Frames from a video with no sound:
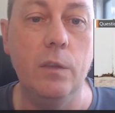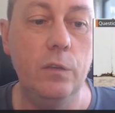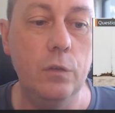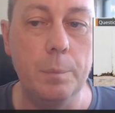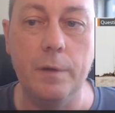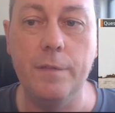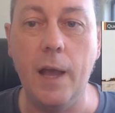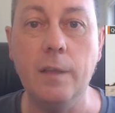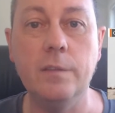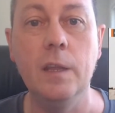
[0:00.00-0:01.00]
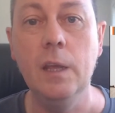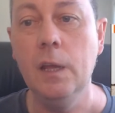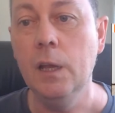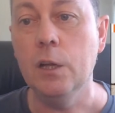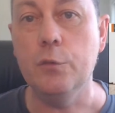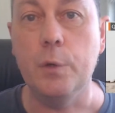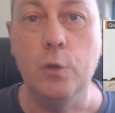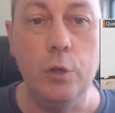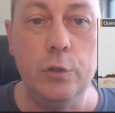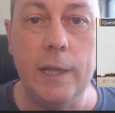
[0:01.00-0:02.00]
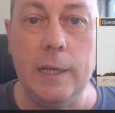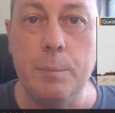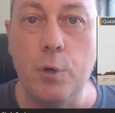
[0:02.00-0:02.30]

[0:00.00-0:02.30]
It's super fast because we're not doing any